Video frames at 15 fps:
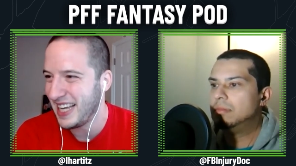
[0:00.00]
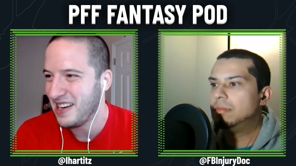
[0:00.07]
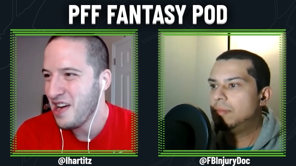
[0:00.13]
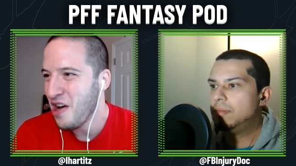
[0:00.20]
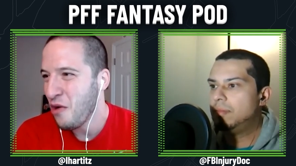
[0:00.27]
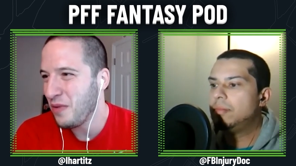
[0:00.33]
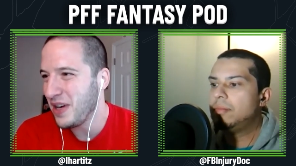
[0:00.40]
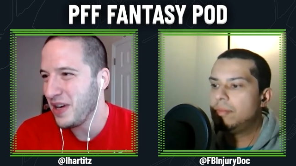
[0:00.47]
Speaker 1: and
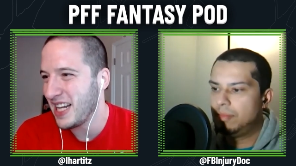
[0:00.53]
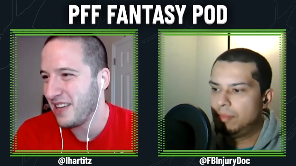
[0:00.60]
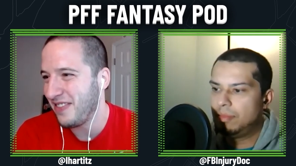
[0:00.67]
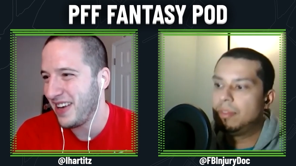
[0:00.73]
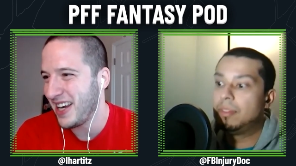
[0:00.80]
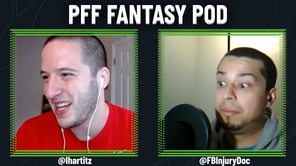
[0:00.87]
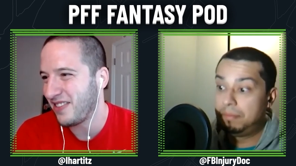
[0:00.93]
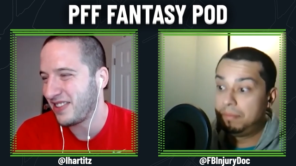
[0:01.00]
we
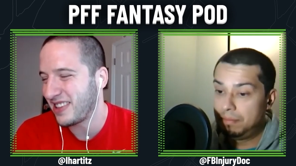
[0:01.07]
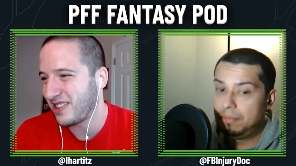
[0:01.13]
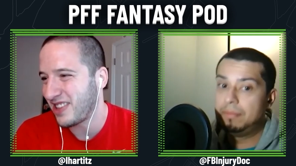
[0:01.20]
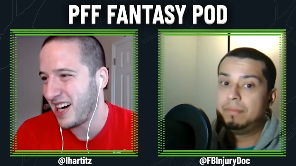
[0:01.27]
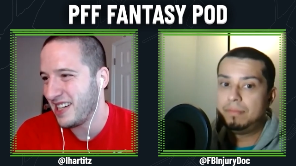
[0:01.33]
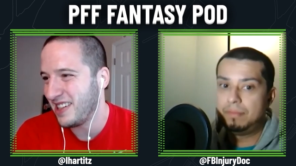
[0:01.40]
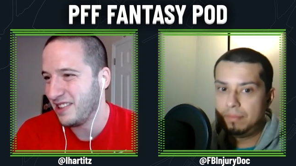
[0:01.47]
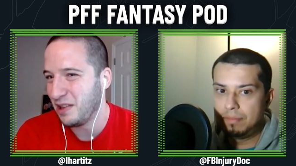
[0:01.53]
we end up
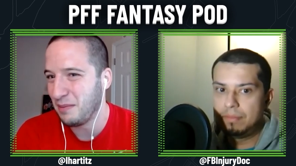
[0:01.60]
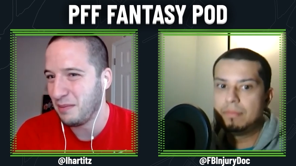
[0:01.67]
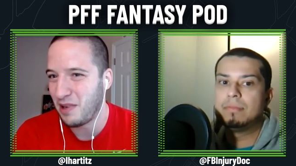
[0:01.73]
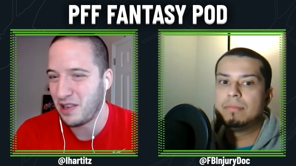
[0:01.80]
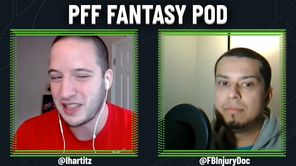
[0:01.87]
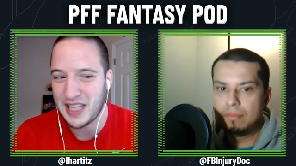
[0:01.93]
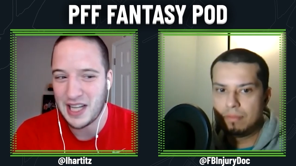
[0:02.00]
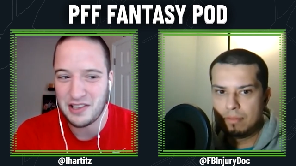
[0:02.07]
trying to loop them
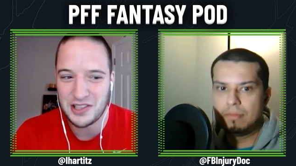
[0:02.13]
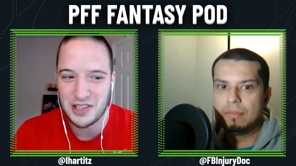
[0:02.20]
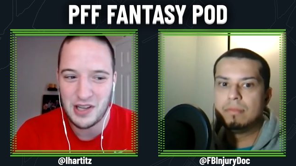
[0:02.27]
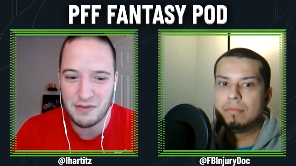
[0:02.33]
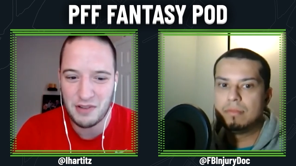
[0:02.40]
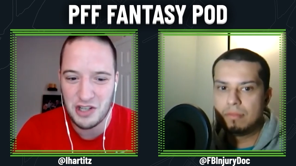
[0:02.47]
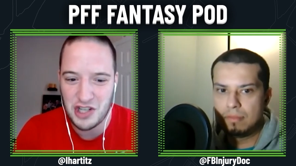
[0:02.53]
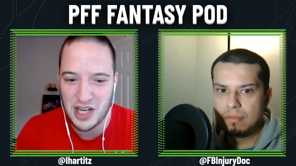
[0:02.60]
all together so
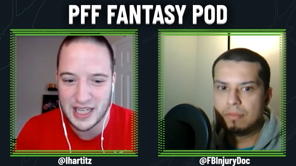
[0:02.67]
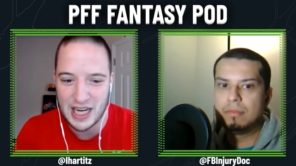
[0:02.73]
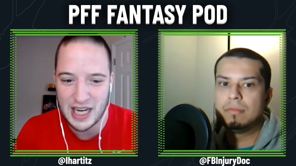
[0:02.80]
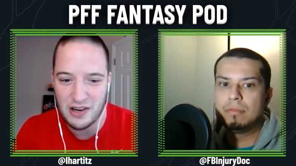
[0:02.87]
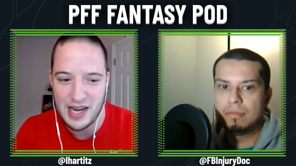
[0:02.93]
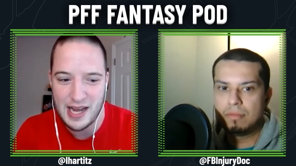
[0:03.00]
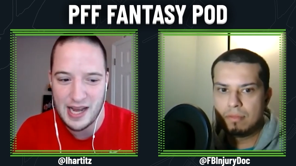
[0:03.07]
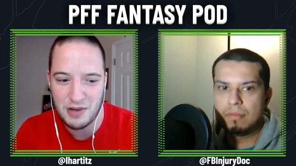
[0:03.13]
everyone check
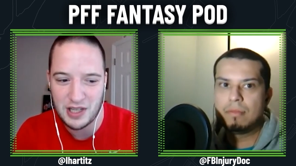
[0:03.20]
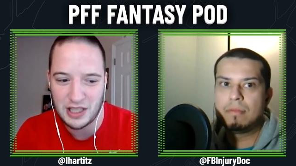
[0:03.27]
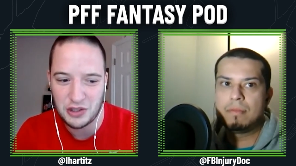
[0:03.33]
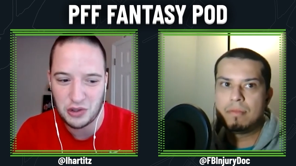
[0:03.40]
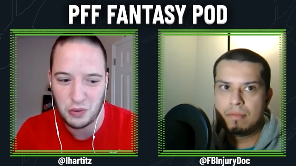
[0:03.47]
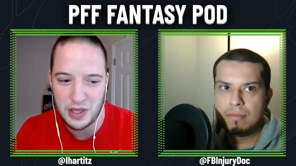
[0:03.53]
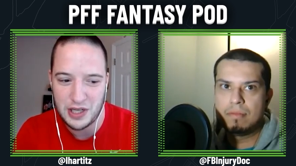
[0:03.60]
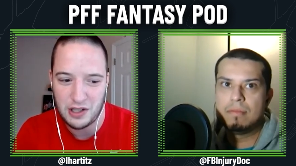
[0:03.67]
out edwin on
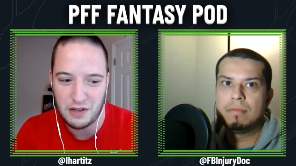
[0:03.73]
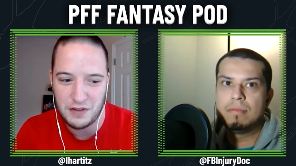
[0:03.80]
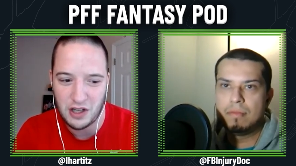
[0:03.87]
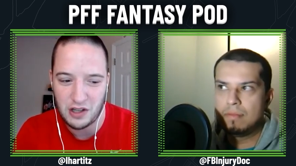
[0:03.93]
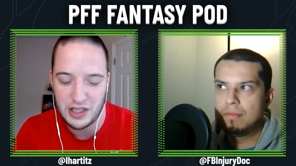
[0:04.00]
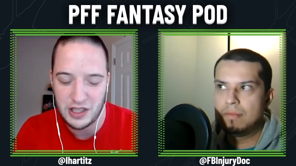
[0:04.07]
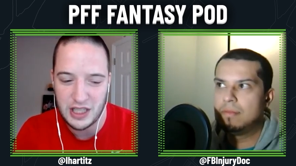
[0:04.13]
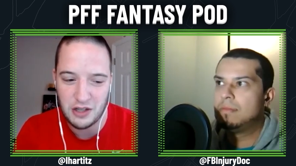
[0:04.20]
twitter if you
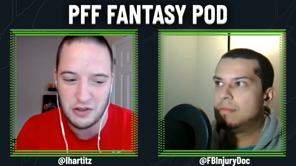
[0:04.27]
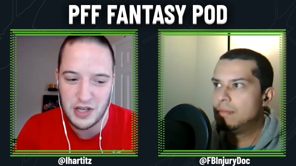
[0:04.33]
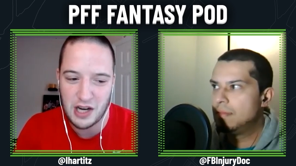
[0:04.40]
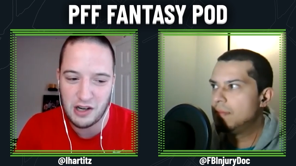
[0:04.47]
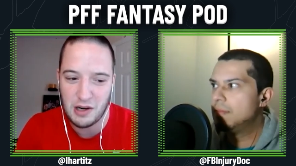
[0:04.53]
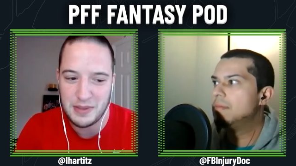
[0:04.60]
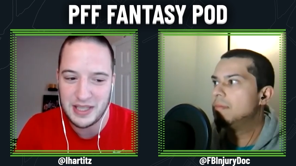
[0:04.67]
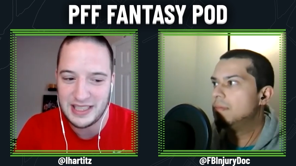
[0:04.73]
already don't
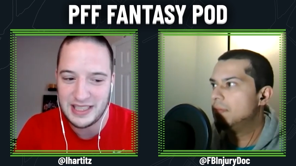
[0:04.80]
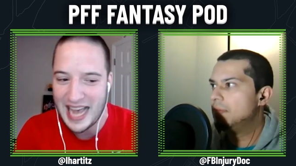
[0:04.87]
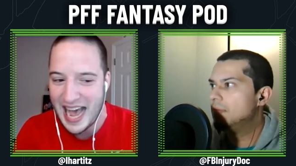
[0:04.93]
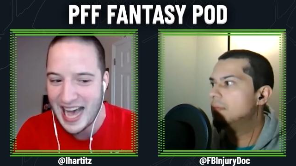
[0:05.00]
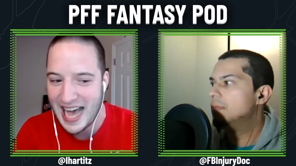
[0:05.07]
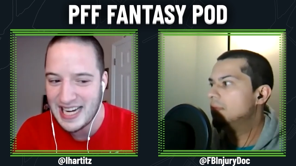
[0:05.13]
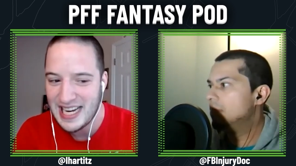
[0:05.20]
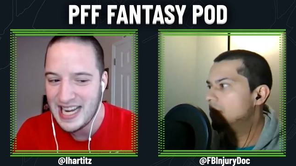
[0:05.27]
know him he's
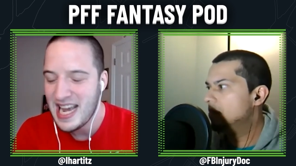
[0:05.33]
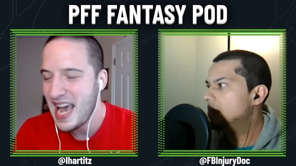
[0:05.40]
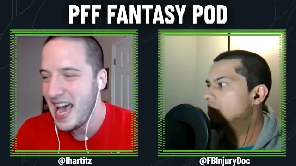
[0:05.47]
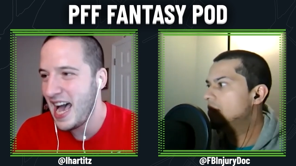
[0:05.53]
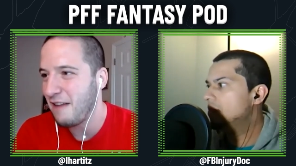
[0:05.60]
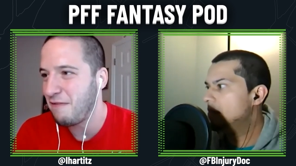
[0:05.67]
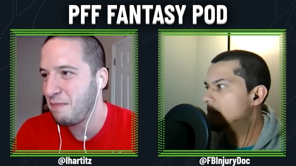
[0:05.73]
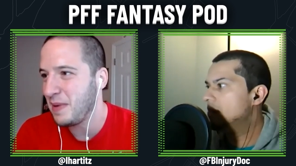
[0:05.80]
at
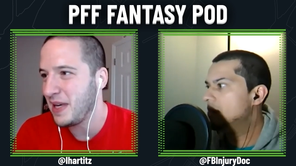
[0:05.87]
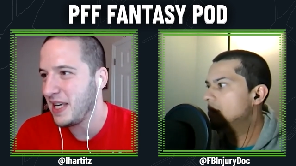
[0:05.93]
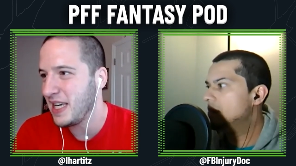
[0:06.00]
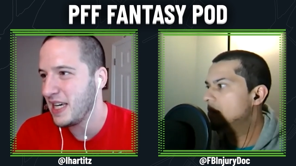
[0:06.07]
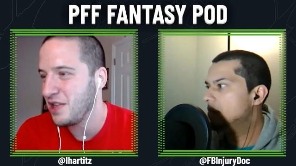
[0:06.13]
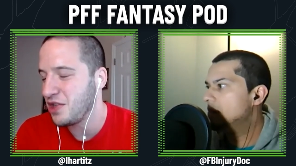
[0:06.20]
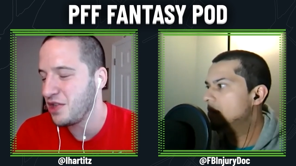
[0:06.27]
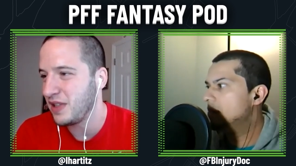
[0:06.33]
fb
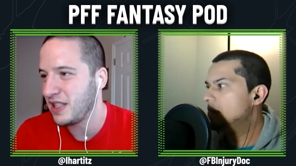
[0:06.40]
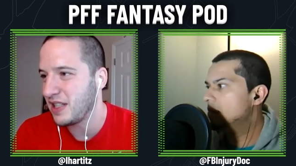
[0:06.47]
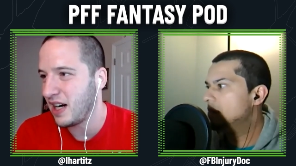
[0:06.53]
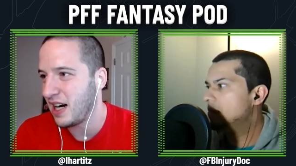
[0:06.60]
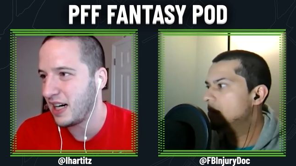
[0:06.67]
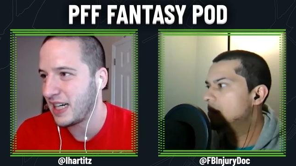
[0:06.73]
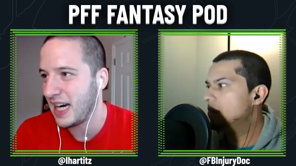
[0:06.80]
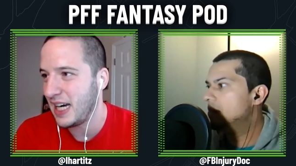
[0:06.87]
injury
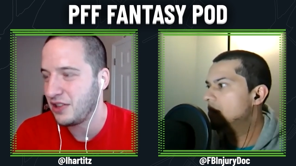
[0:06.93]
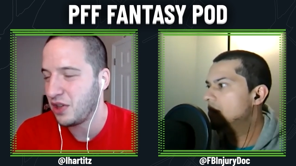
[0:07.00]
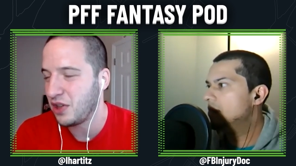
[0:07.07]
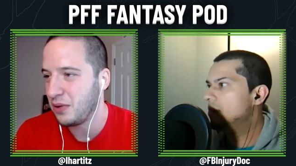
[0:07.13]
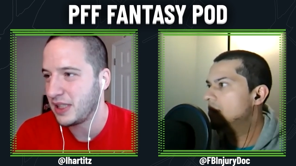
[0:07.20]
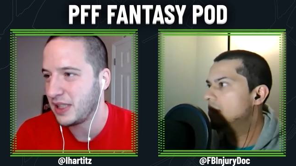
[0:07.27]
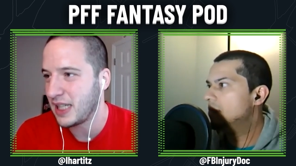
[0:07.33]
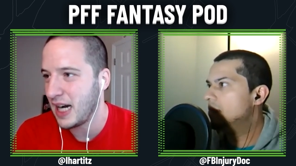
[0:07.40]
doc guys
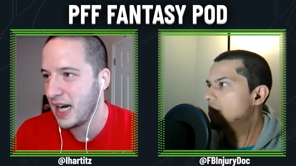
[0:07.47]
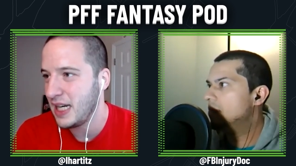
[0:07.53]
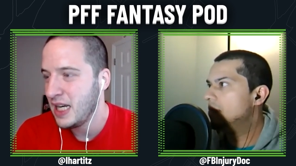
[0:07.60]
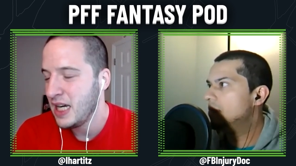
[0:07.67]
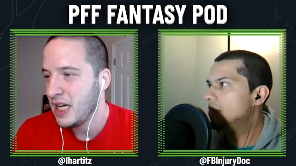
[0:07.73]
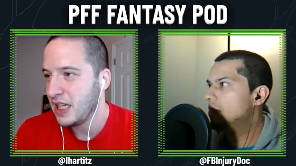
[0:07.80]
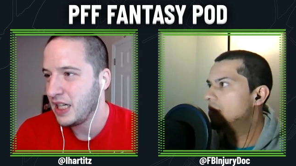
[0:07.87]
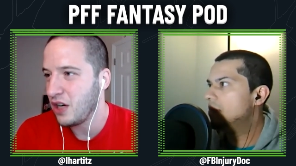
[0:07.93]
always got
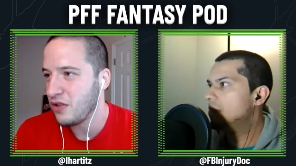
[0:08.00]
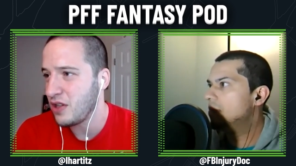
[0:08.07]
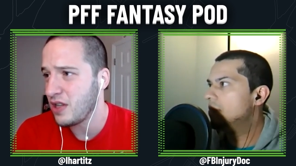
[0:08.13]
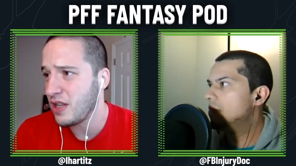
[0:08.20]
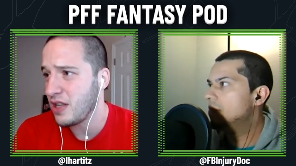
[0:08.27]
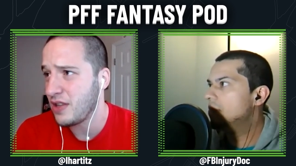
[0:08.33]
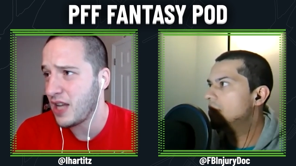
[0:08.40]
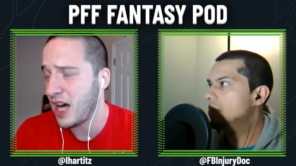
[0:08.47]
you know
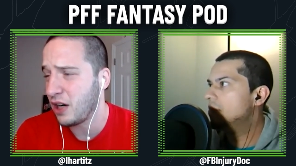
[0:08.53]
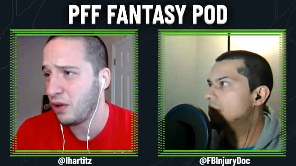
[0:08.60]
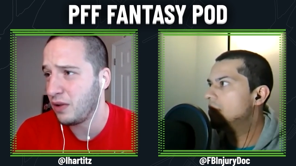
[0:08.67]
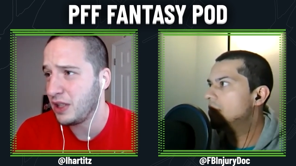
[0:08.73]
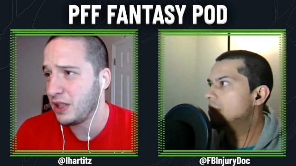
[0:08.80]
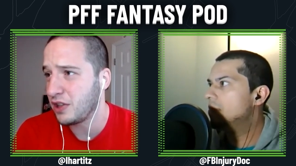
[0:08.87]
n- not only